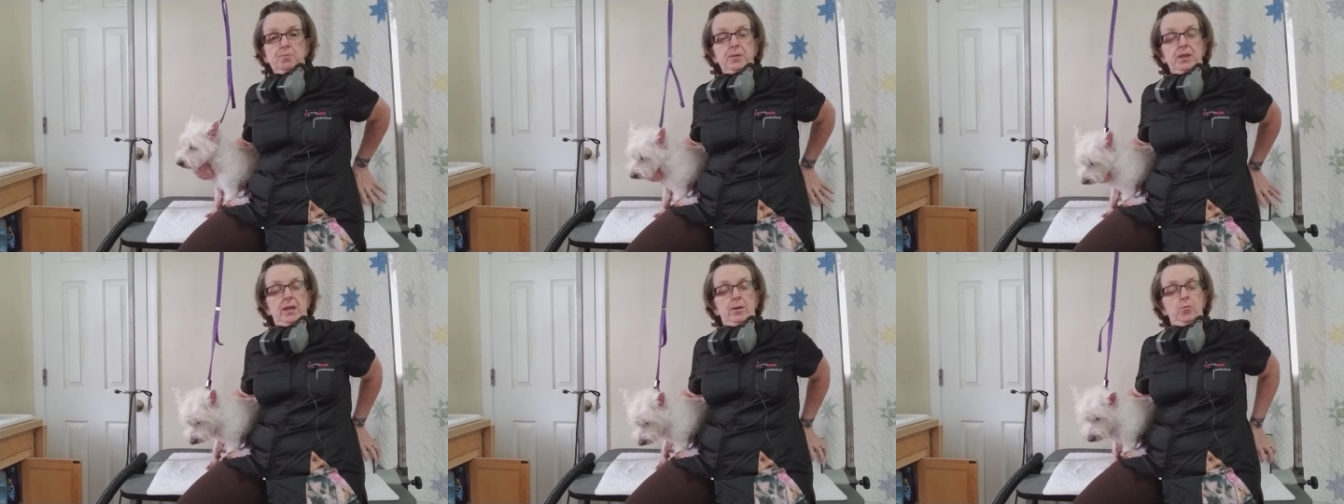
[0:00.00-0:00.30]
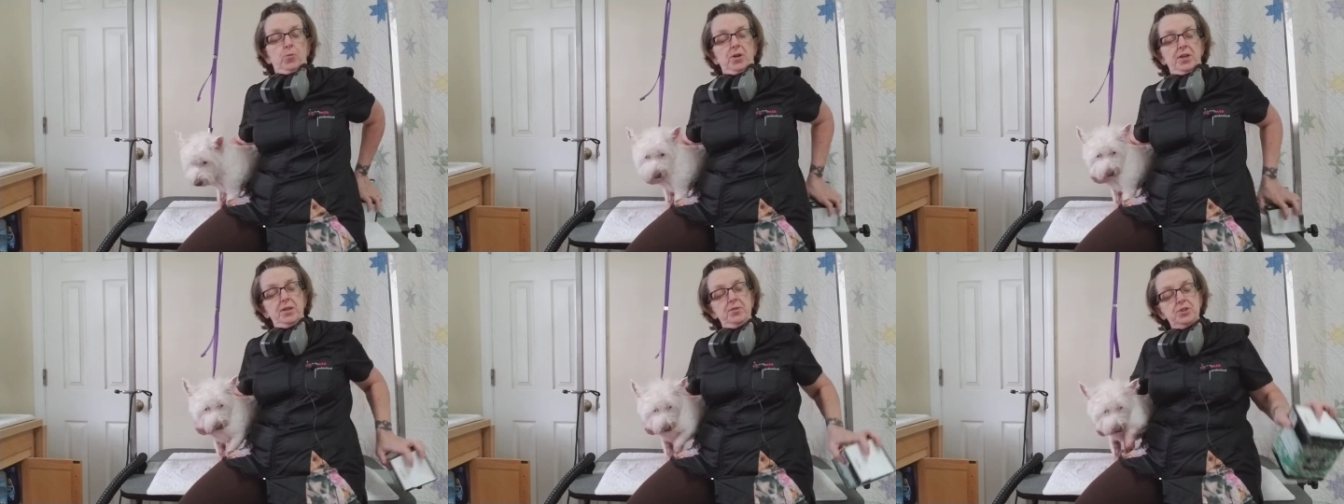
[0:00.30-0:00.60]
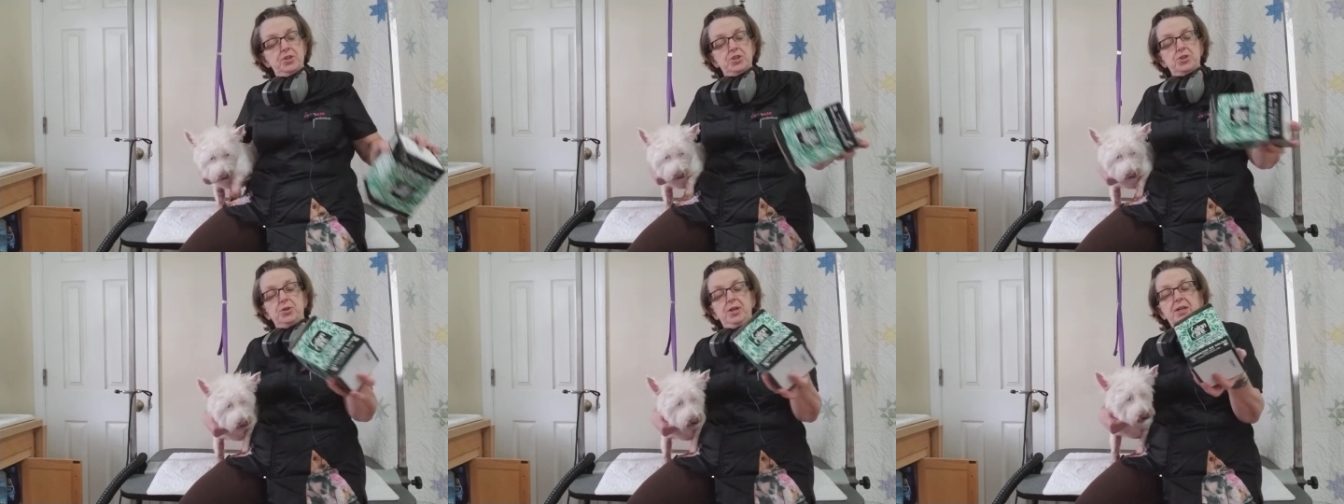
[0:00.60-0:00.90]
And one of the
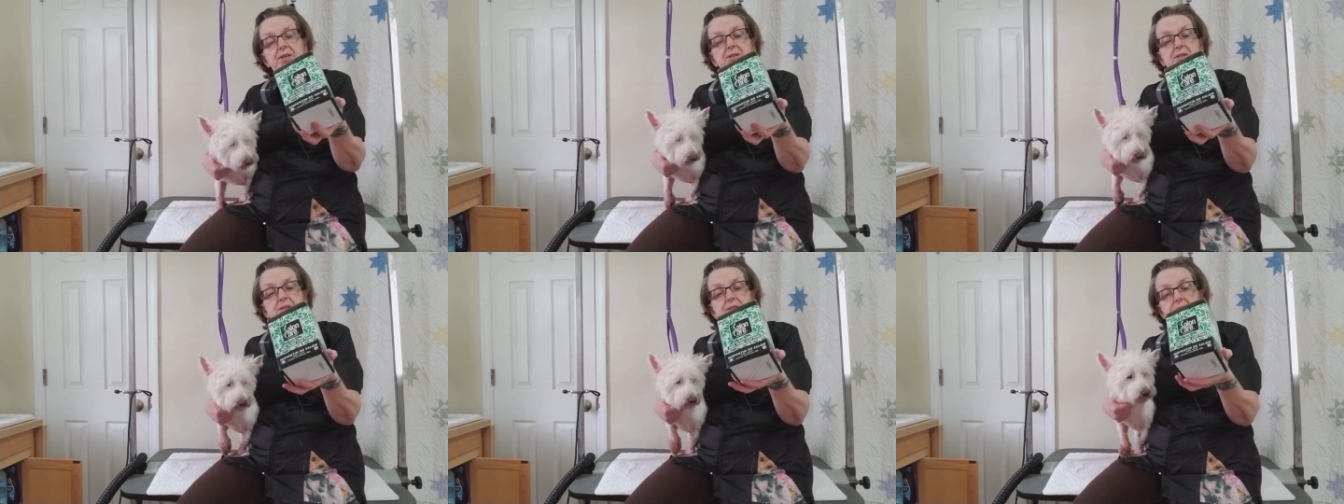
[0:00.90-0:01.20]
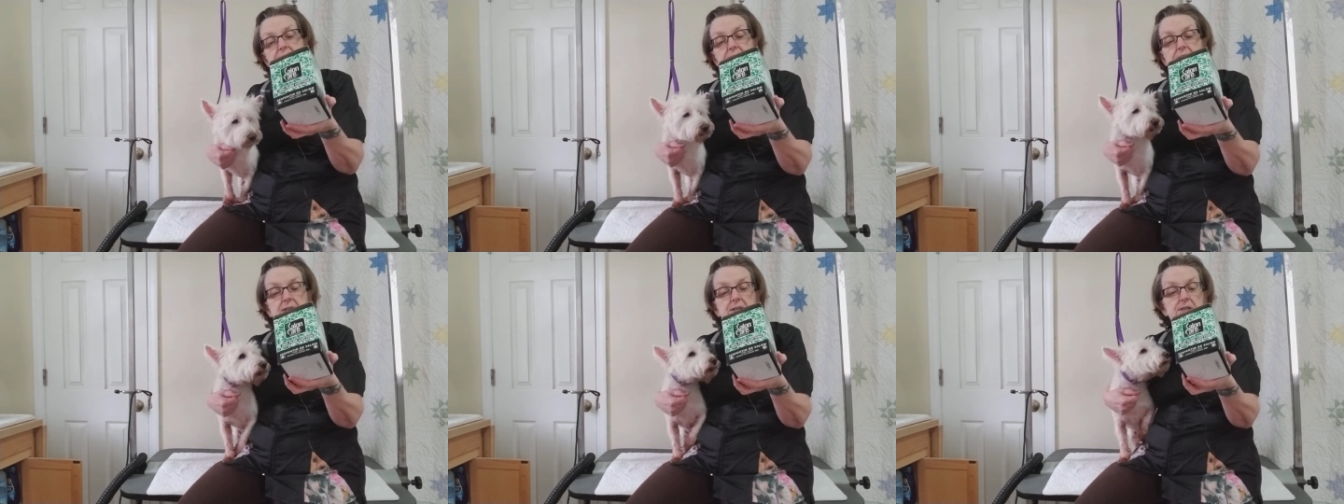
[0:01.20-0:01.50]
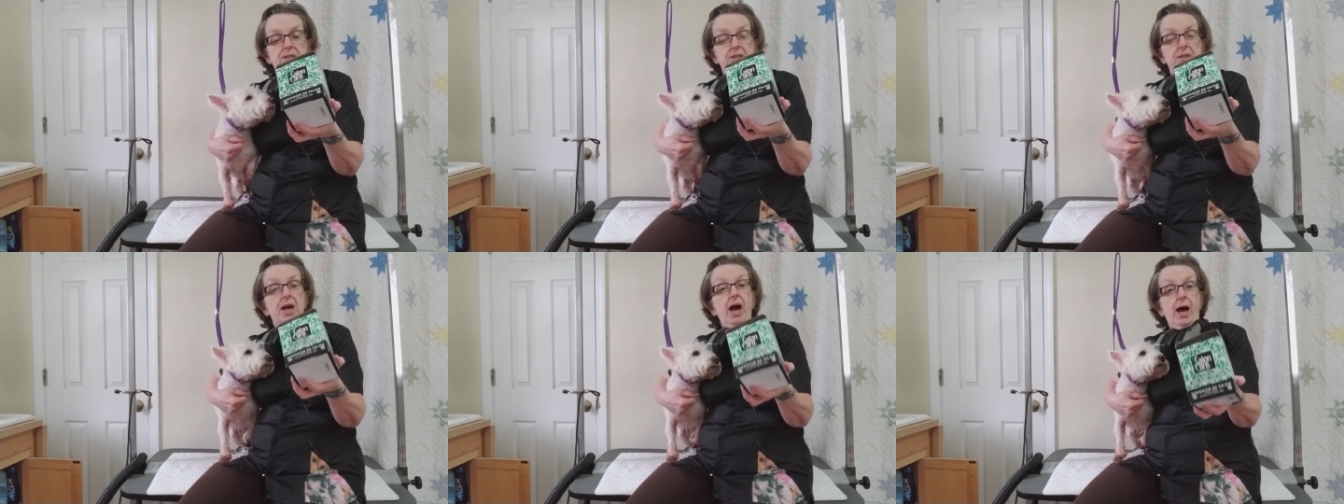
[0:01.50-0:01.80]
tricks
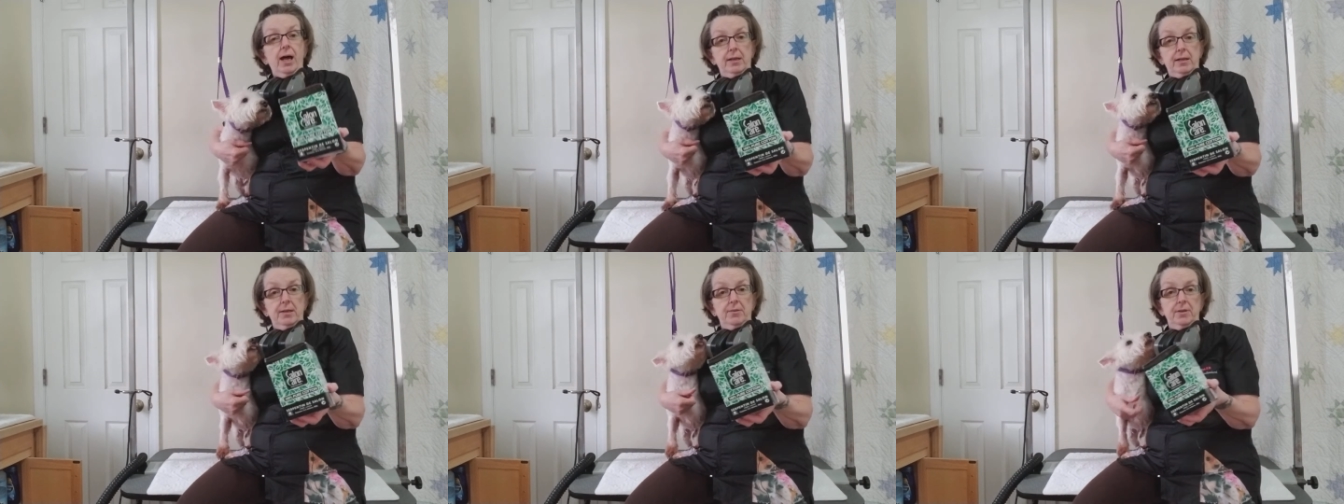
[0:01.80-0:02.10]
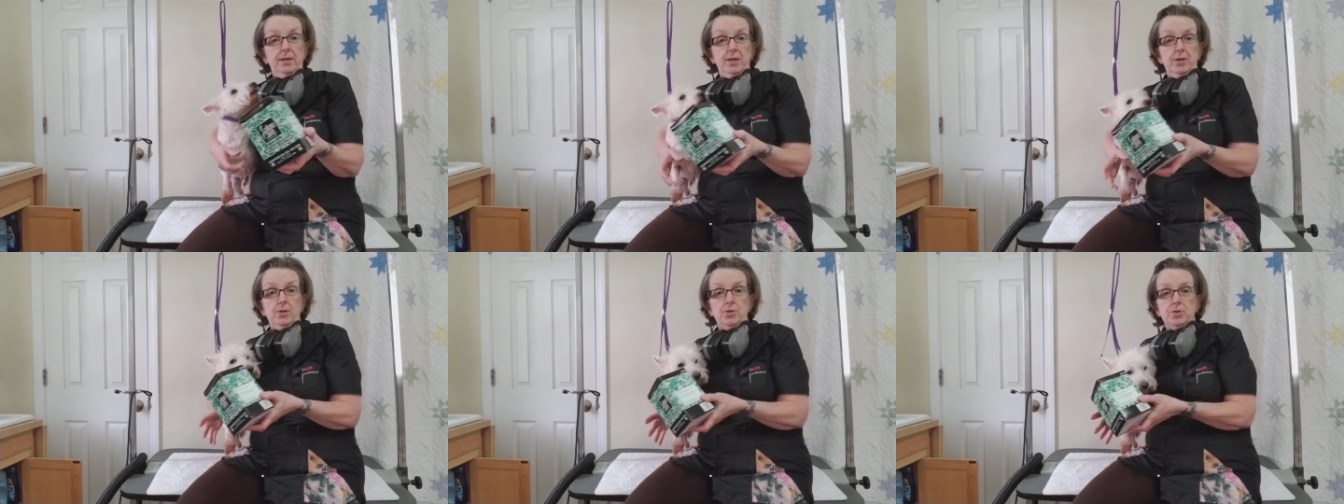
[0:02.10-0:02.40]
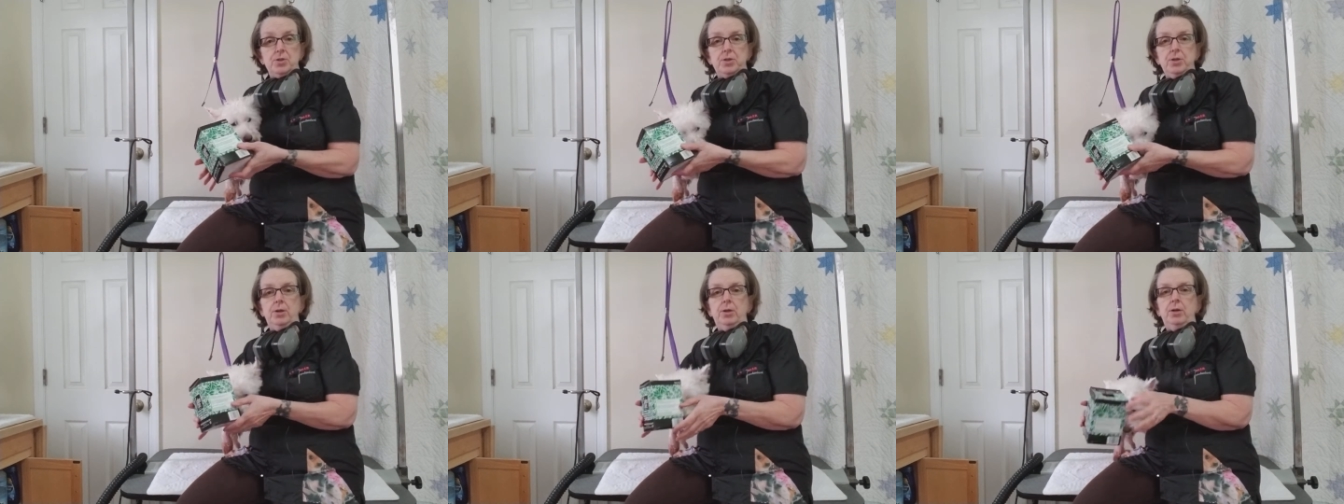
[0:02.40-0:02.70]
is cotton in the
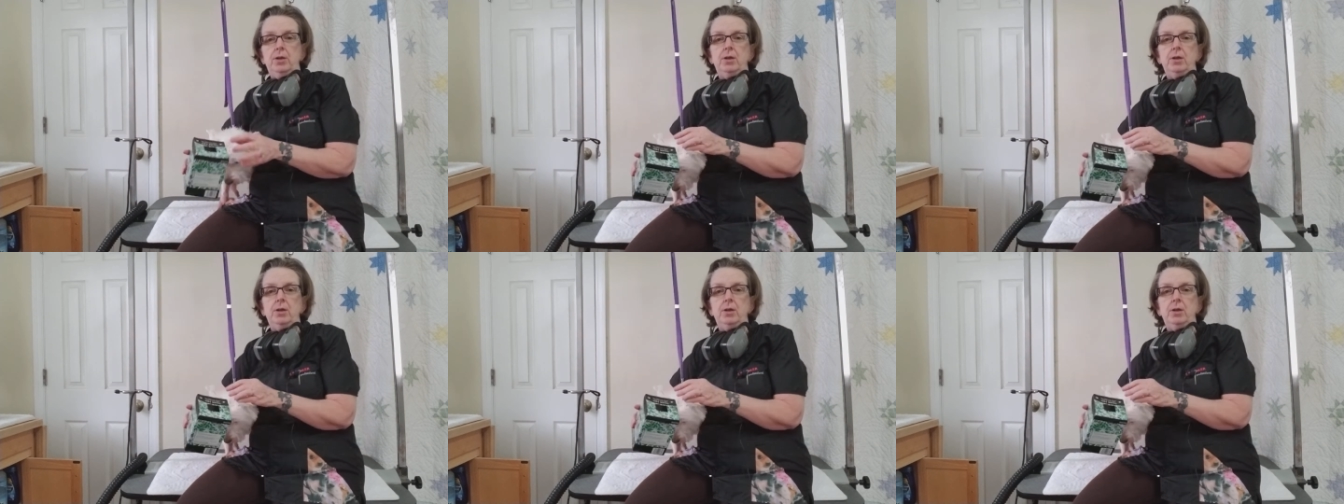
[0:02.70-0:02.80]
ears.